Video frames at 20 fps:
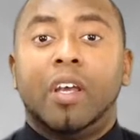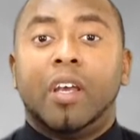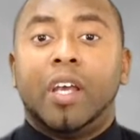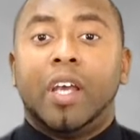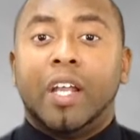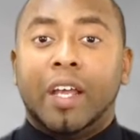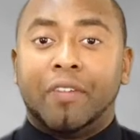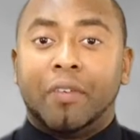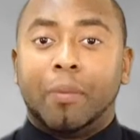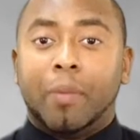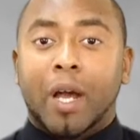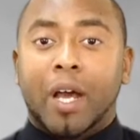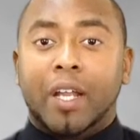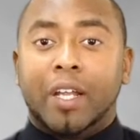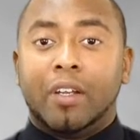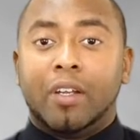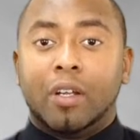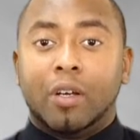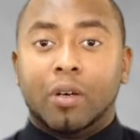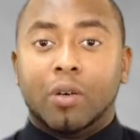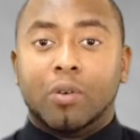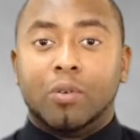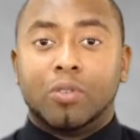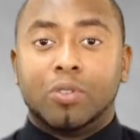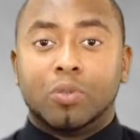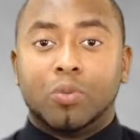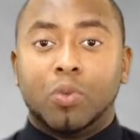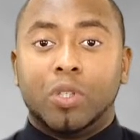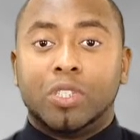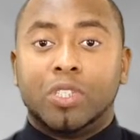And everybody
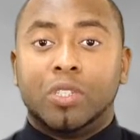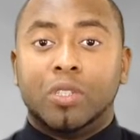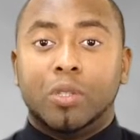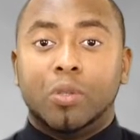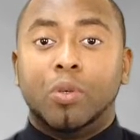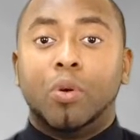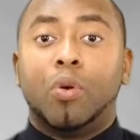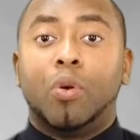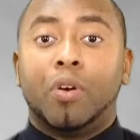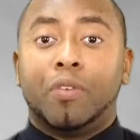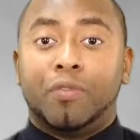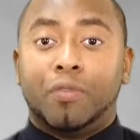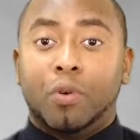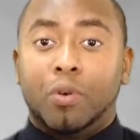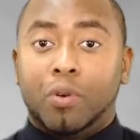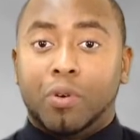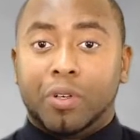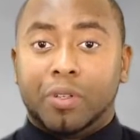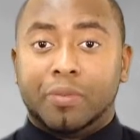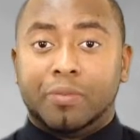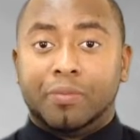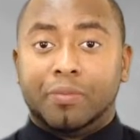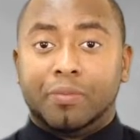knows what to do going forward.